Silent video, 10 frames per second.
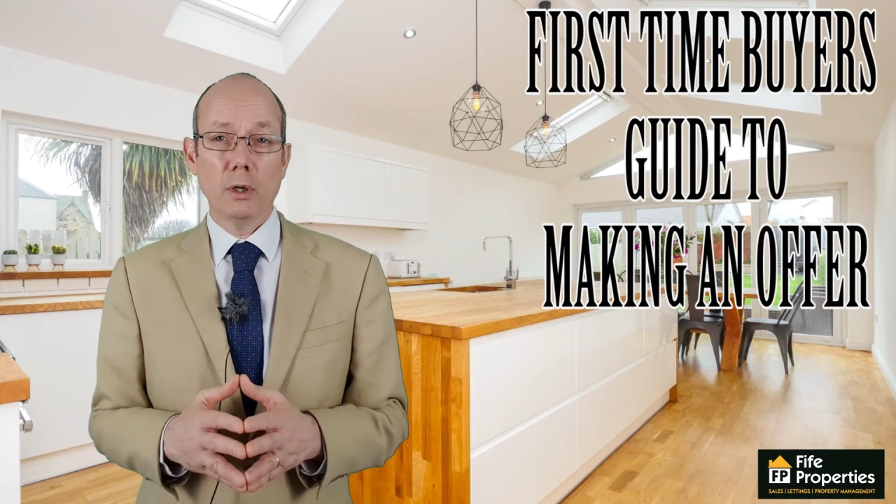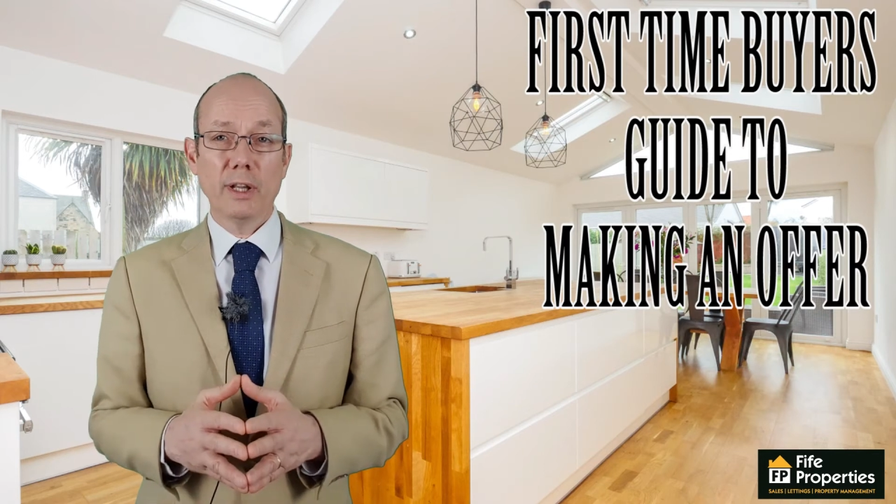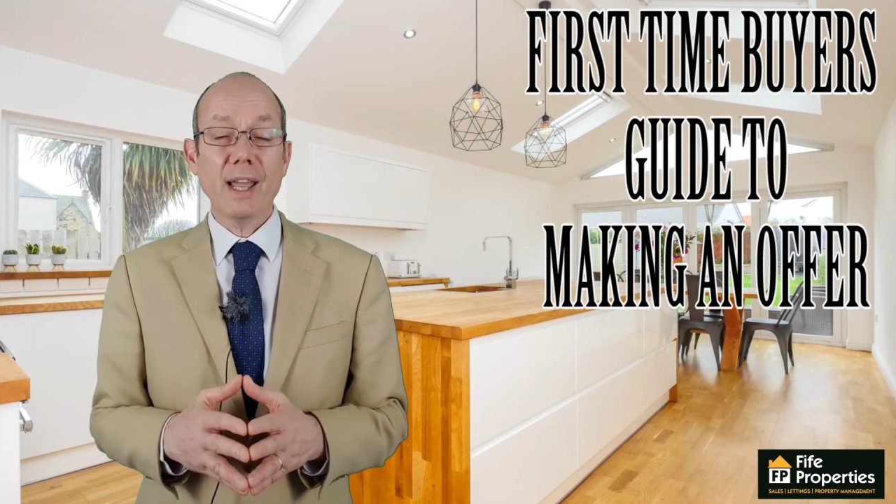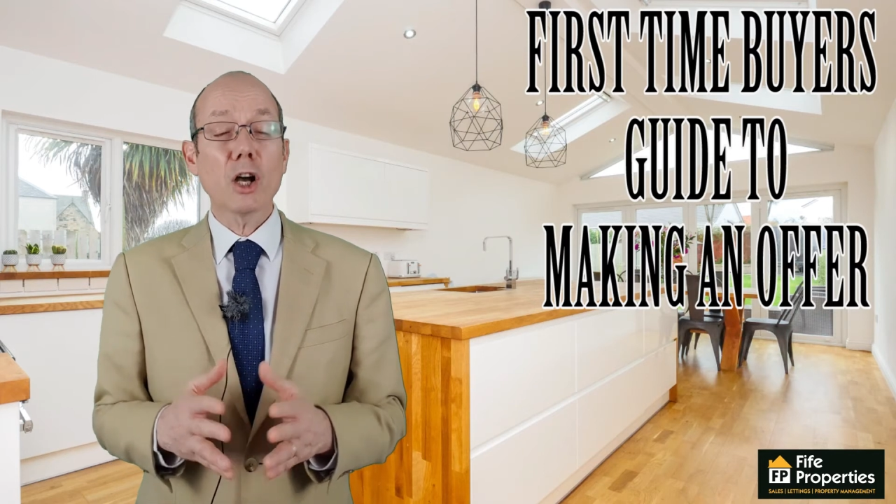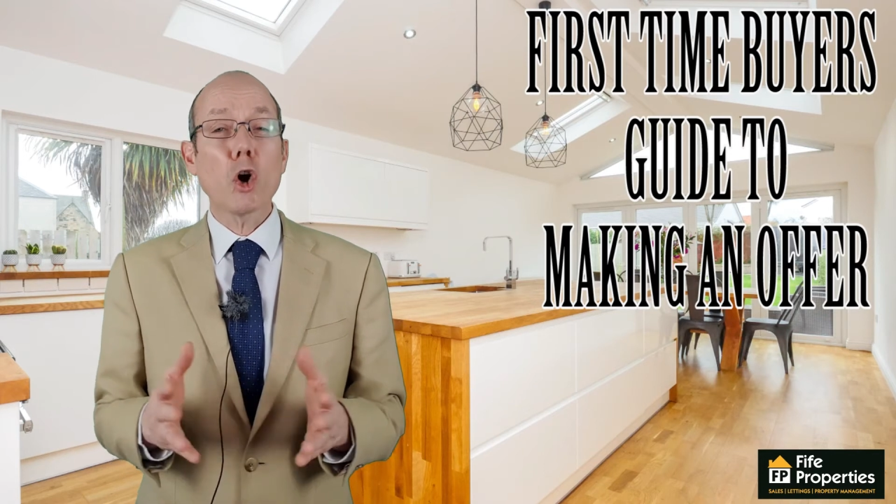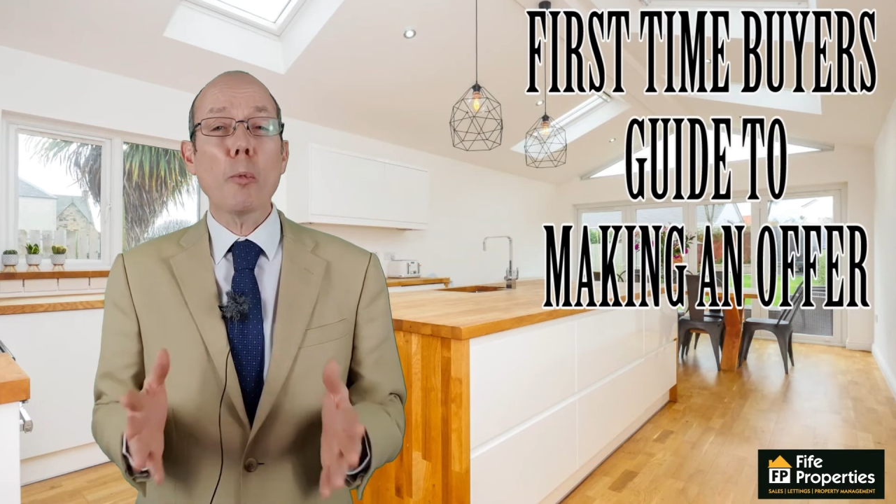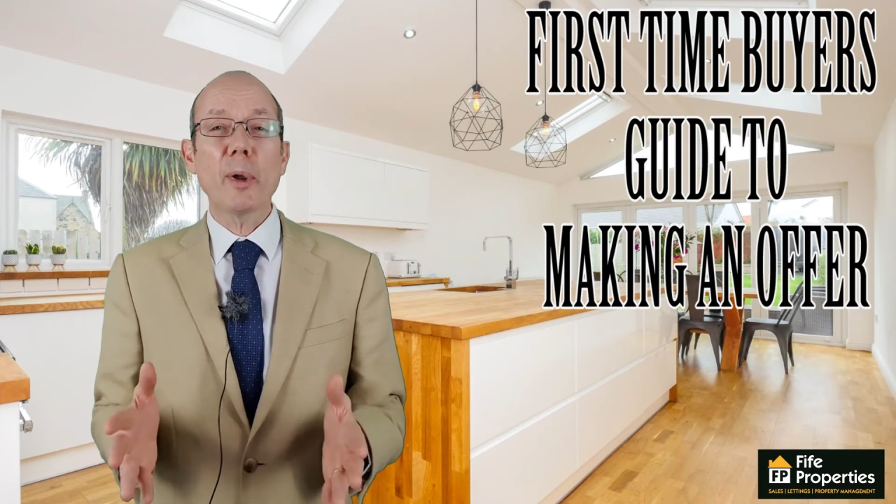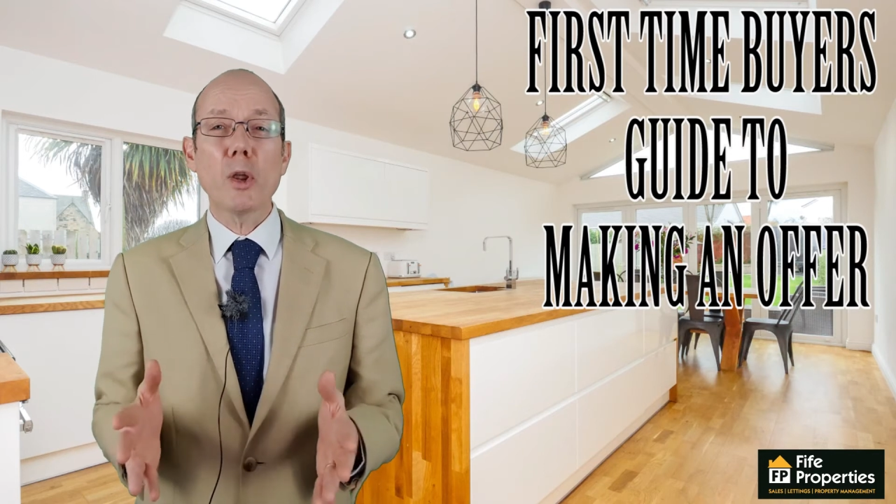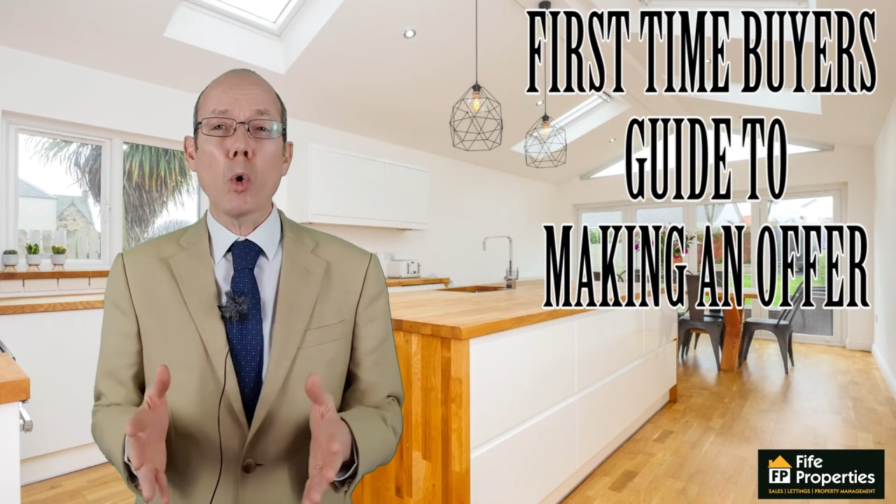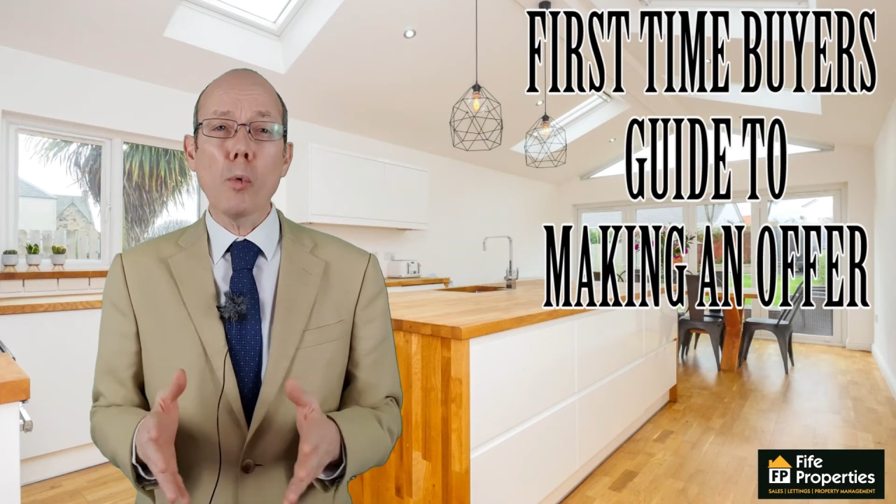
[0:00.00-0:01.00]
Get a copy
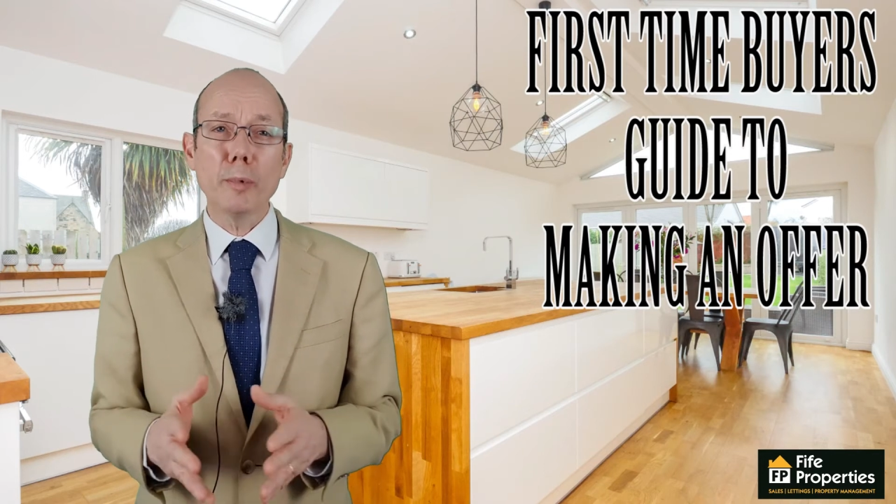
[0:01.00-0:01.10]
of the home